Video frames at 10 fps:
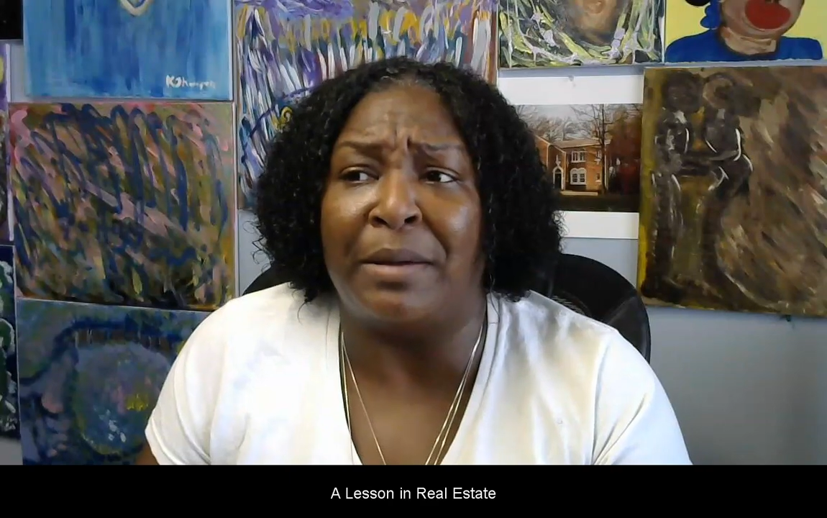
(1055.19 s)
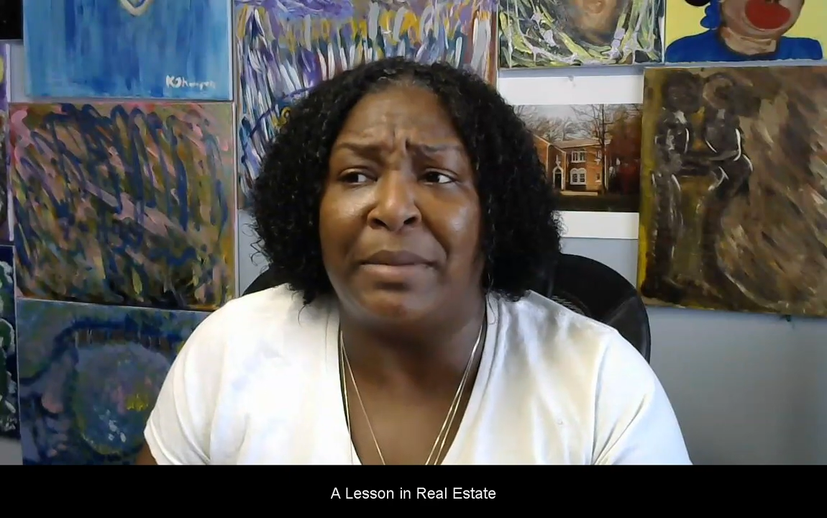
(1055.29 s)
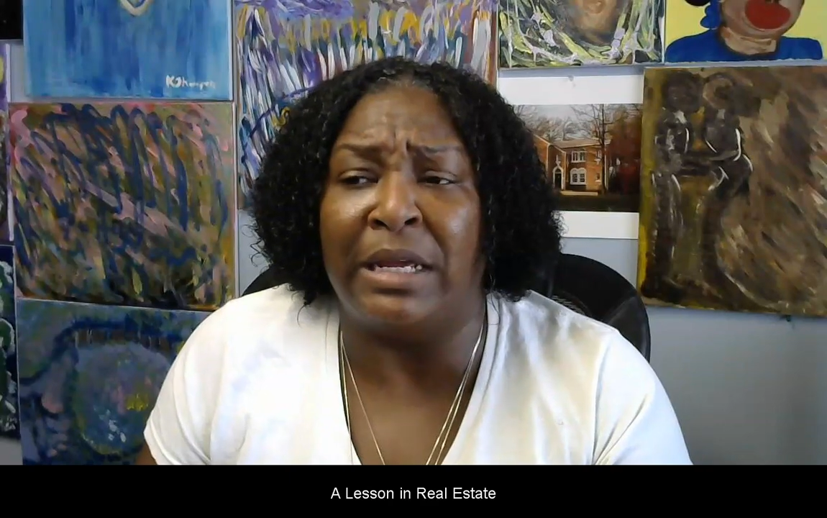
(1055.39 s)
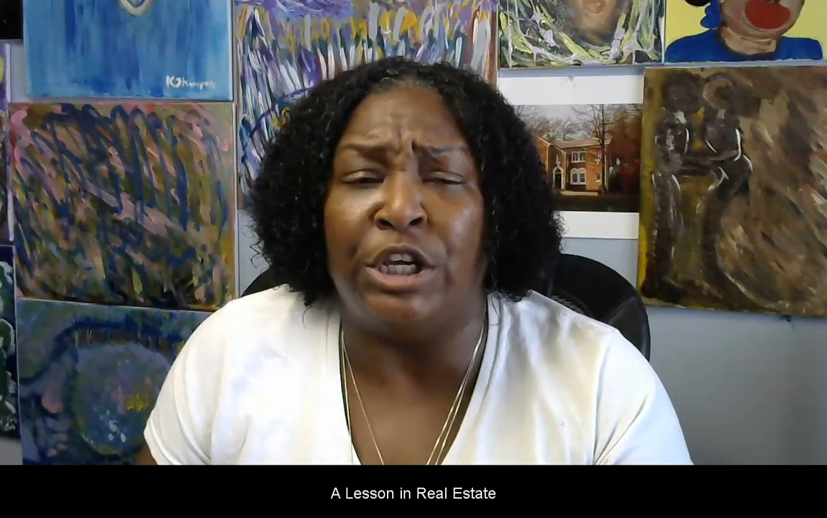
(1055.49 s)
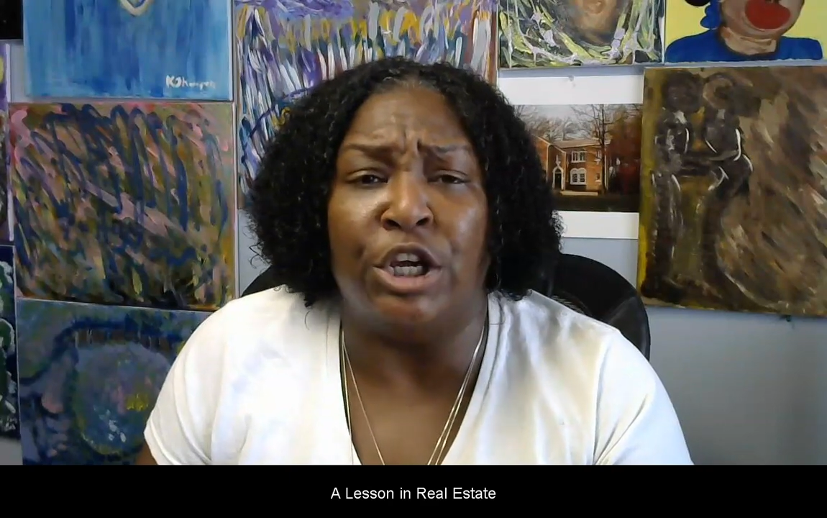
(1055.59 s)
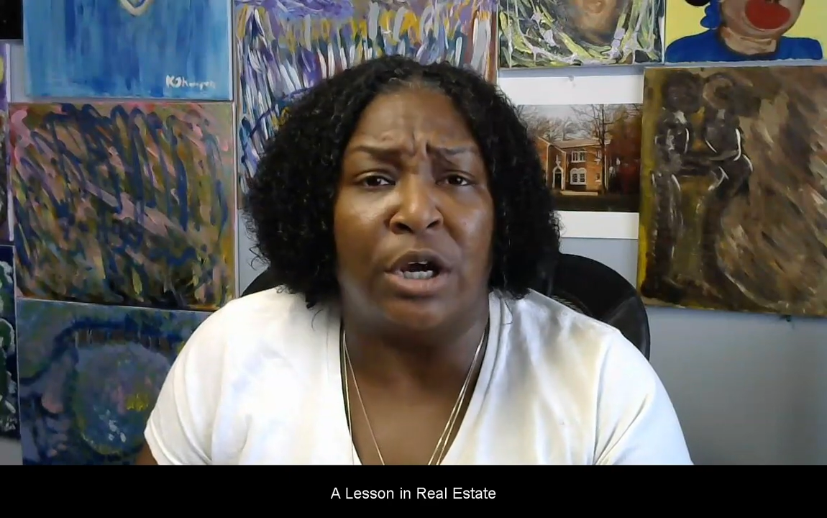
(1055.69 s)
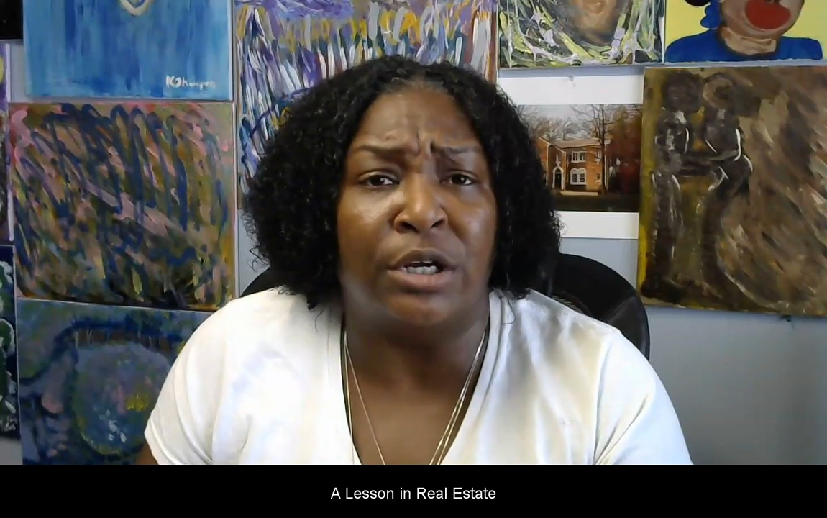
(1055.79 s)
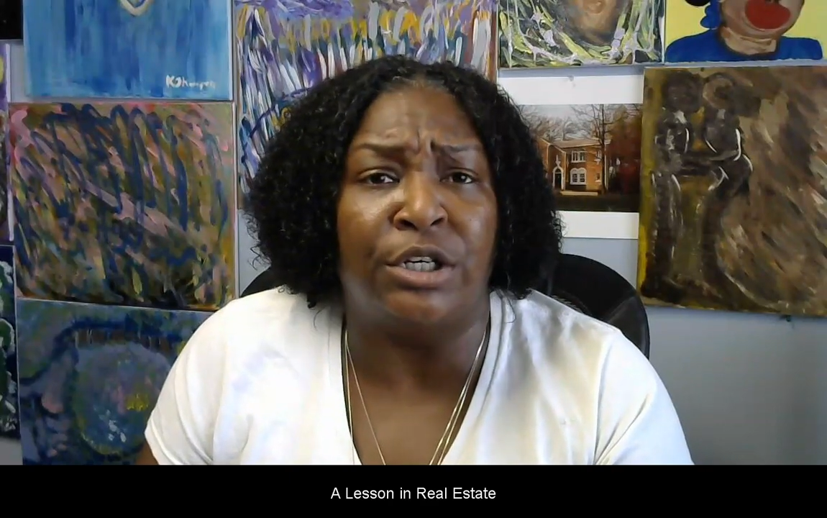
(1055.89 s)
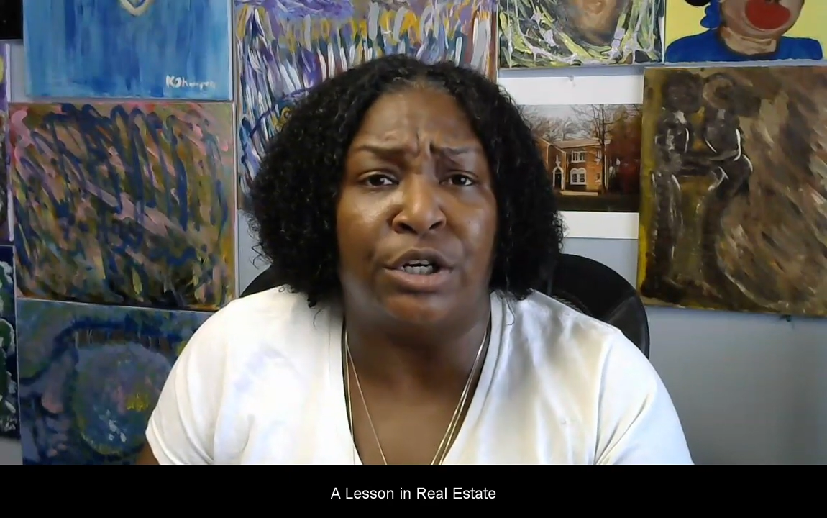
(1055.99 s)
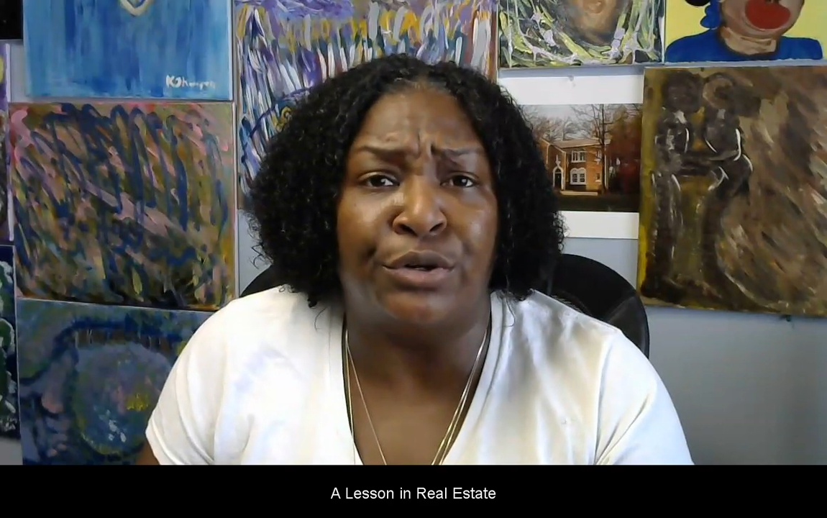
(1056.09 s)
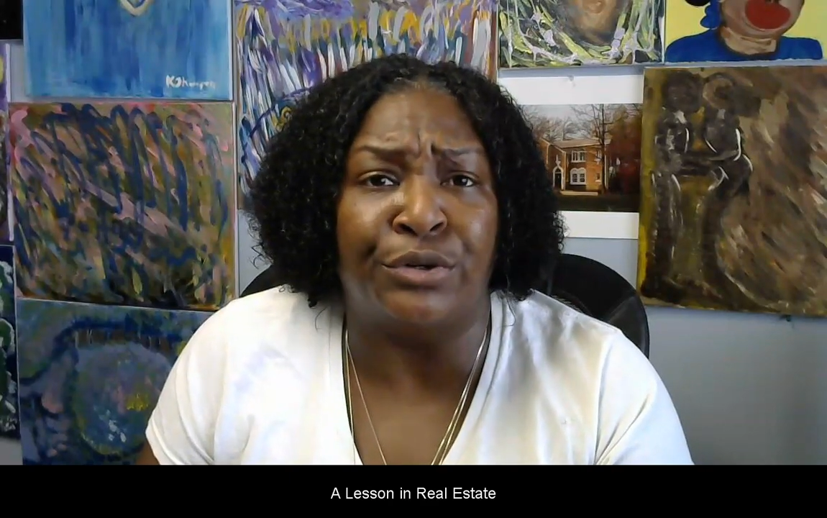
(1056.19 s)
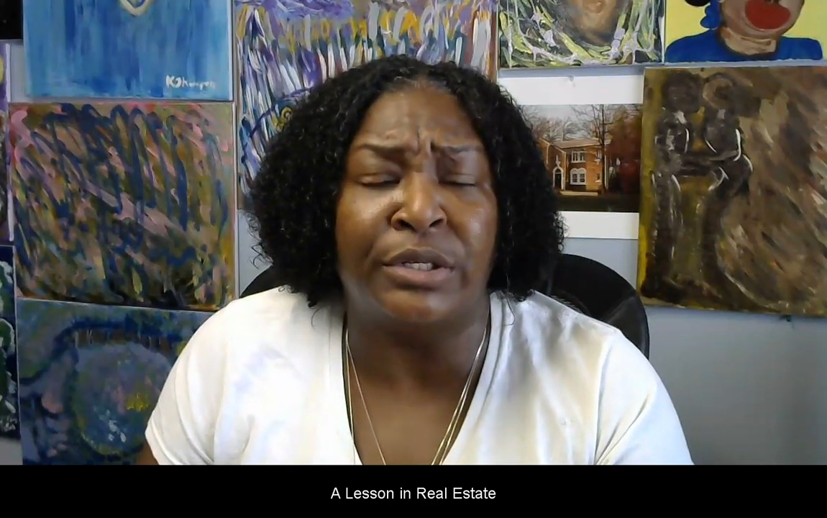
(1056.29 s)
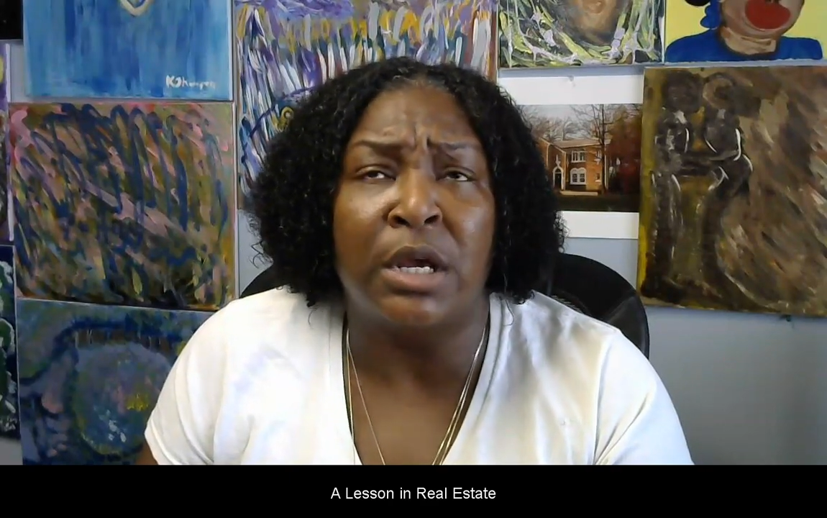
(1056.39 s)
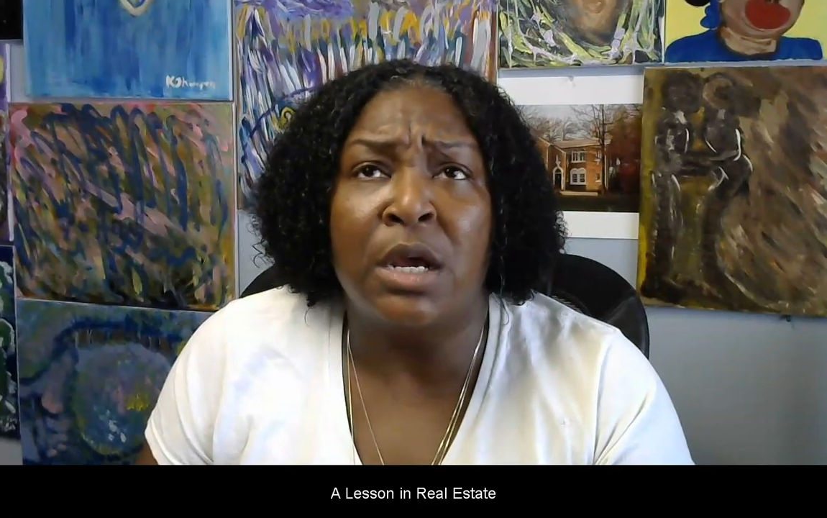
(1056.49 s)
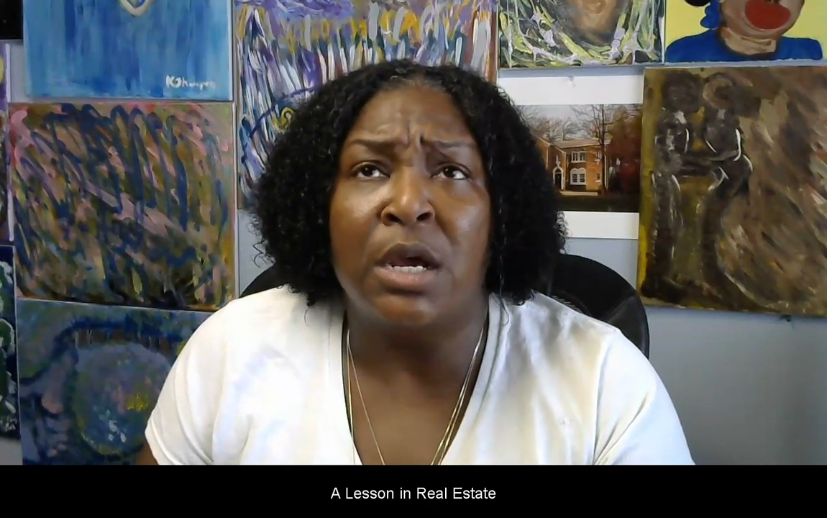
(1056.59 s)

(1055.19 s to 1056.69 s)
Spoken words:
I mean young adults.